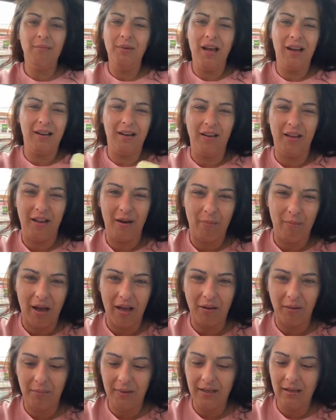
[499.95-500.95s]
I'm not going to let it
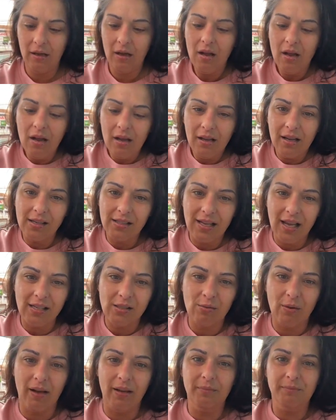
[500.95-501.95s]
bother me. Because
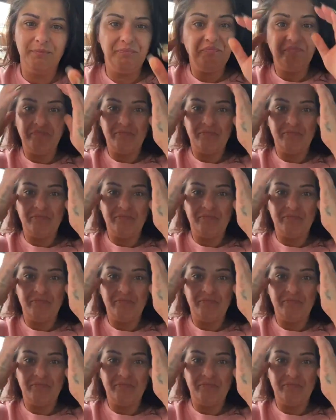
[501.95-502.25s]
guess what?